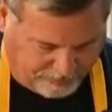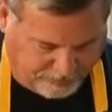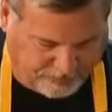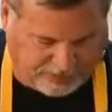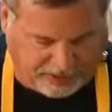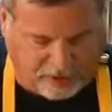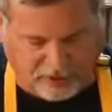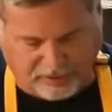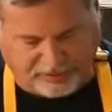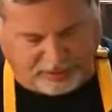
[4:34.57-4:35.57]
when they
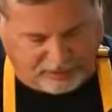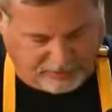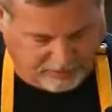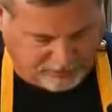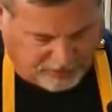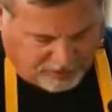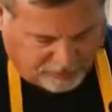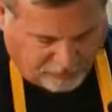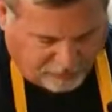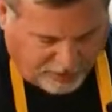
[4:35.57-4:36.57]
cook, they're not
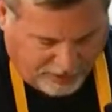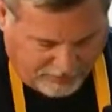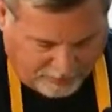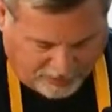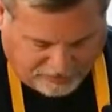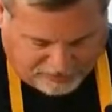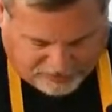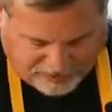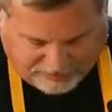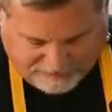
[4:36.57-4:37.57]
sure when it's
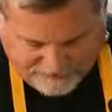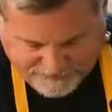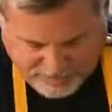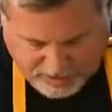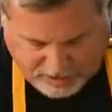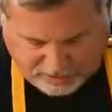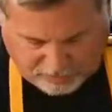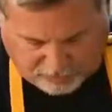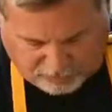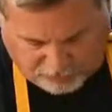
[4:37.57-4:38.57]
done.
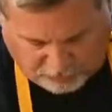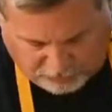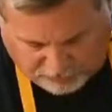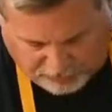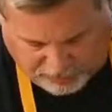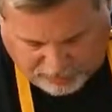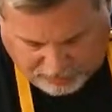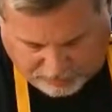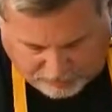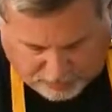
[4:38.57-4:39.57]
You can use a
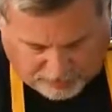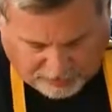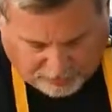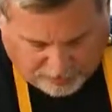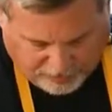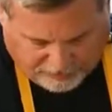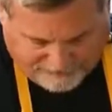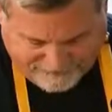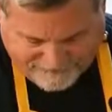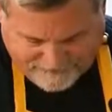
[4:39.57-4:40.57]
thermometer with it,
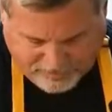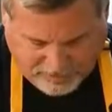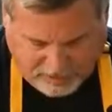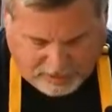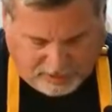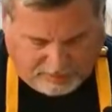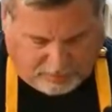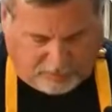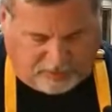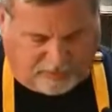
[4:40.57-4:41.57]

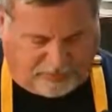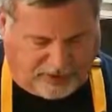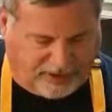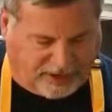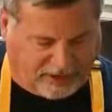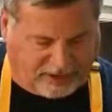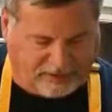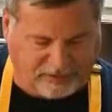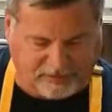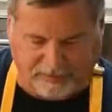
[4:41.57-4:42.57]
but when you fillet it out like
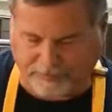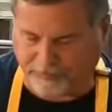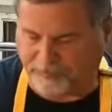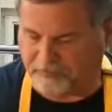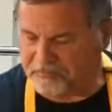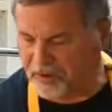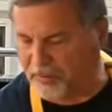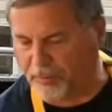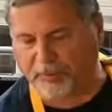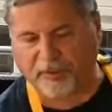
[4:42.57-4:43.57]
this, you
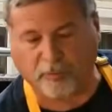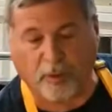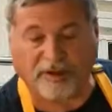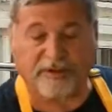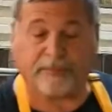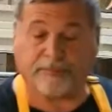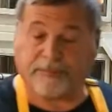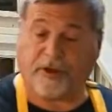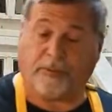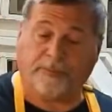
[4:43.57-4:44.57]
can pretty much watch it.
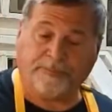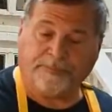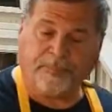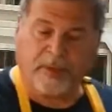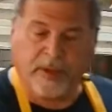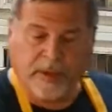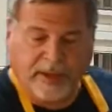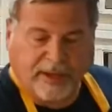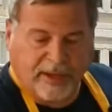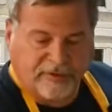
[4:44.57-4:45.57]
So,
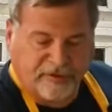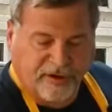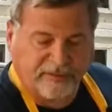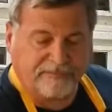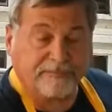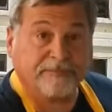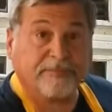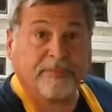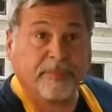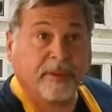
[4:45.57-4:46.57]
again, chicken.
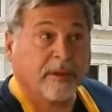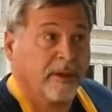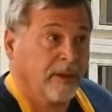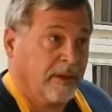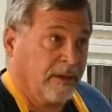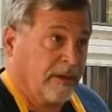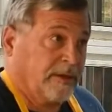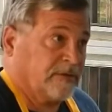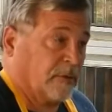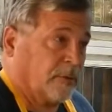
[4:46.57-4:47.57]

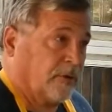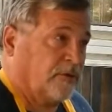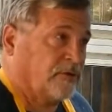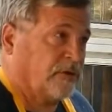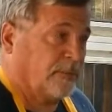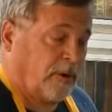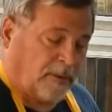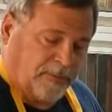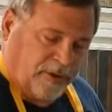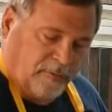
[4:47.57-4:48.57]
So we're using a little
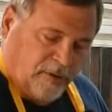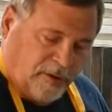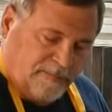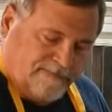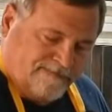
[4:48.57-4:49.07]
barbecue rub.